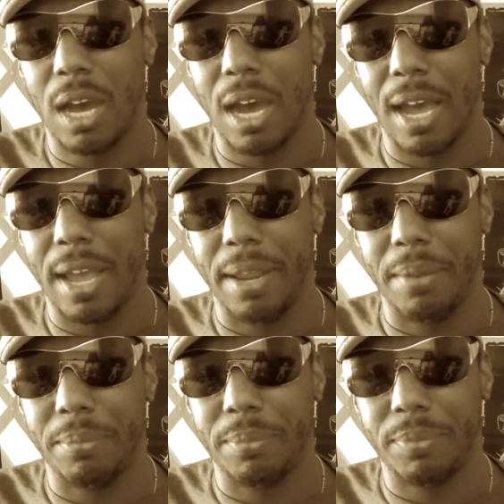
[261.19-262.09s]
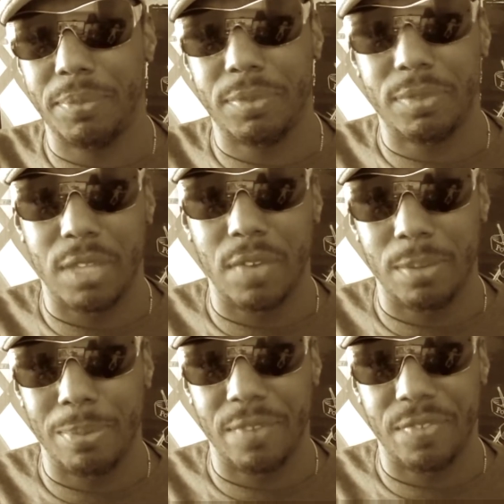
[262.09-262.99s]
I'm giving
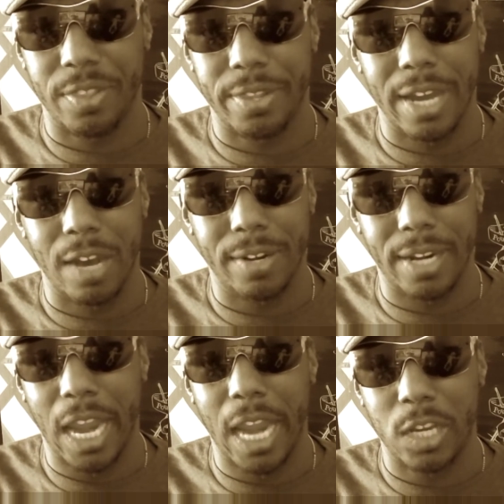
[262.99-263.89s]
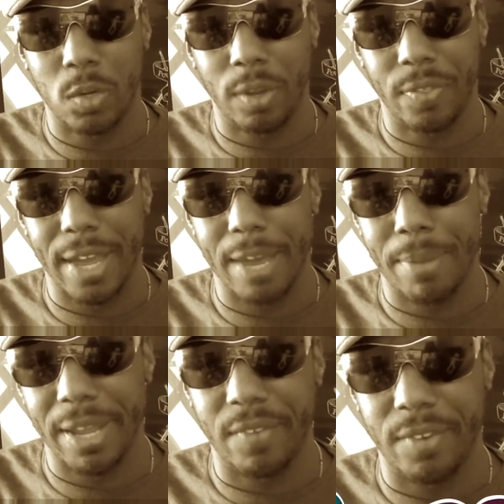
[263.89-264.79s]
the benefit of the doubt, and I hate doing that
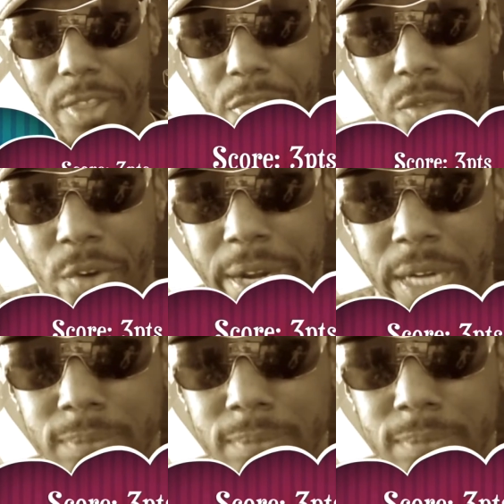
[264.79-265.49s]
by giving it a 3.